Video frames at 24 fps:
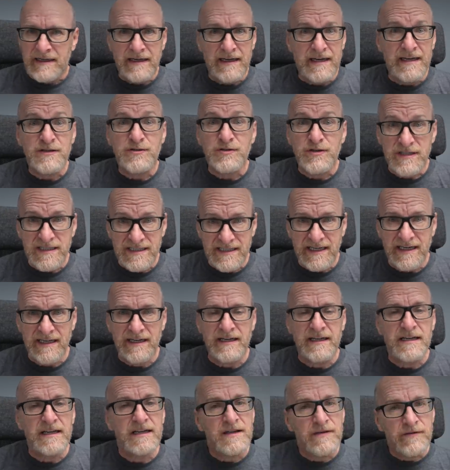
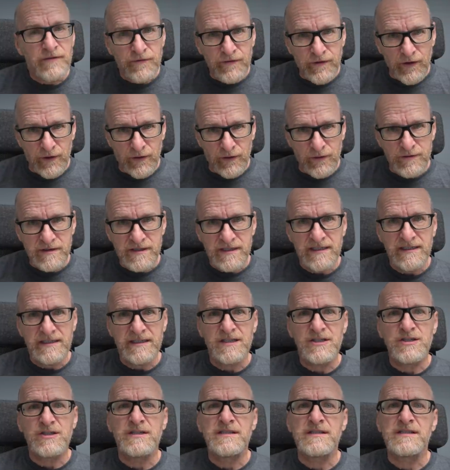interesting for those
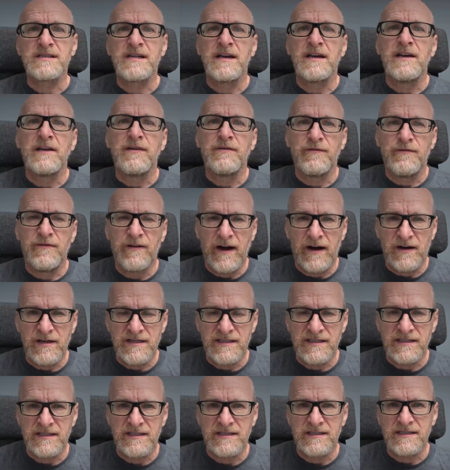conditions
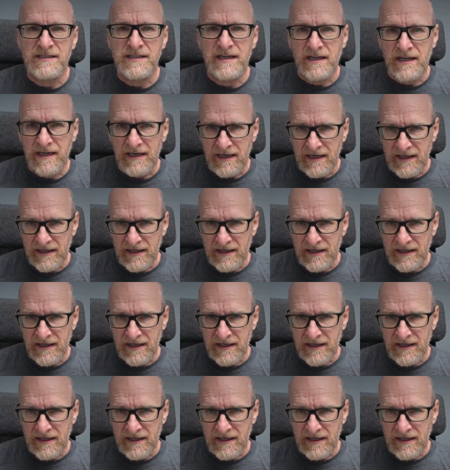versus